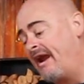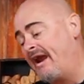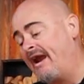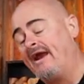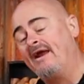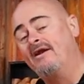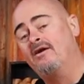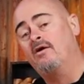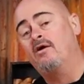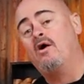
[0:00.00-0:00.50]

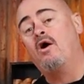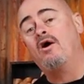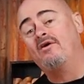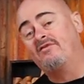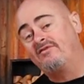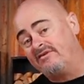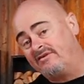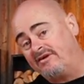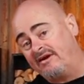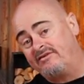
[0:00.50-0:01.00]
And I
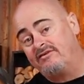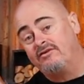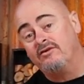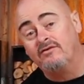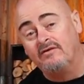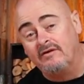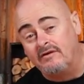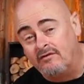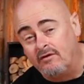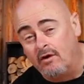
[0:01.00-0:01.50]
suggest
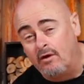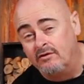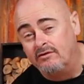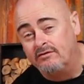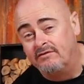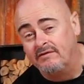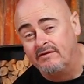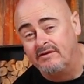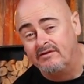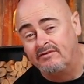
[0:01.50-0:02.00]
using
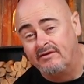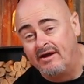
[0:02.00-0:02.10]
tongs for this